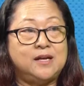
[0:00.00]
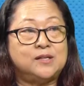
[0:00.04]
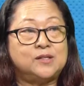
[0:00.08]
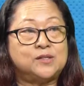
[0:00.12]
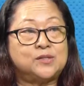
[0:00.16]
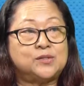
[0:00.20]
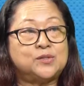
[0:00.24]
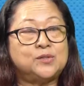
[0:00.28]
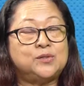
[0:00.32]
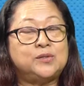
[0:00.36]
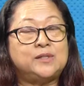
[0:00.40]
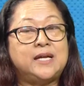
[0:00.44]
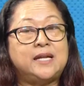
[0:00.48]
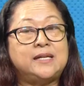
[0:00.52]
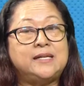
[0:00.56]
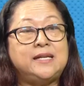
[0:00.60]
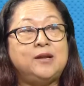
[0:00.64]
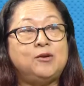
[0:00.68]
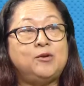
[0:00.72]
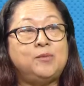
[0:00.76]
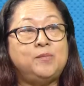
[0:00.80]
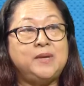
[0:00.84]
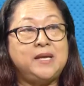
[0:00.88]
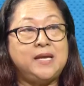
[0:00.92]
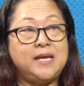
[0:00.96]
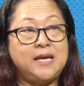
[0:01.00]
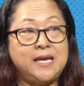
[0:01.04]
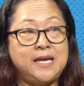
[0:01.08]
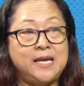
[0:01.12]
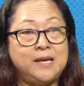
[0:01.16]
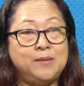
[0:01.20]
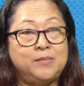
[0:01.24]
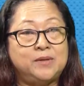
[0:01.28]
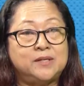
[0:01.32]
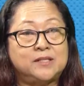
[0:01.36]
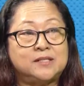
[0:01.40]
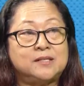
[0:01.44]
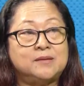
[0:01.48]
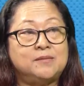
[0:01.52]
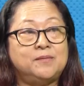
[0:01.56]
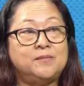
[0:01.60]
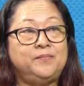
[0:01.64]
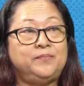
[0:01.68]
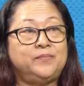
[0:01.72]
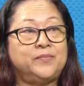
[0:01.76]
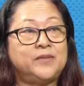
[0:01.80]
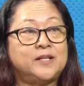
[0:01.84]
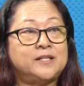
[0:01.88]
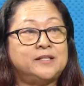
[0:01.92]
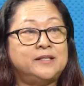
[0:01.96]
so that they will be able to
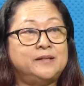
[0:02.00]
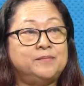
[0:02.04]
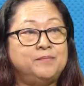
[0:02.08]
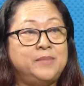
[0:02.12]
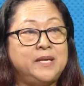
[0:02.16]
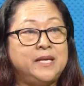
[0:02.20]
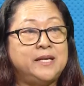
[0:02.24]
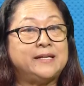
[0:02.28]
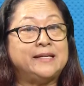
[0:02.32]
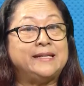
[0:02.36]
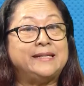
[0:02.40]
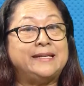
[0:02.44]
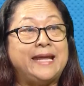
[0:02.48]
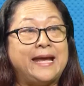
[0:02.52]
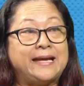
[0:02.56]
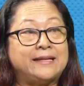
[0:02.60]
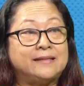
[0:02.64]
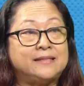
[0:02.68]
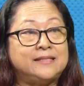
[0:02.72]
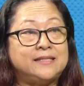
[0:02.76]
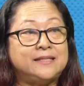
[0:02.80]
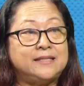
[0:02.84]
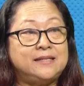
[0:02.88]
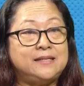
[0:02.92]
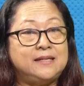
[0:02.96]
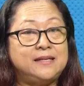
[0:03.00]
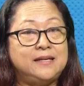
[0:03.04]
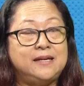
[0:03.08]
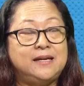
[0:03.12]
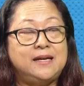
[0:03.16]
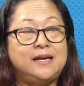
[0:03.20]
be connected,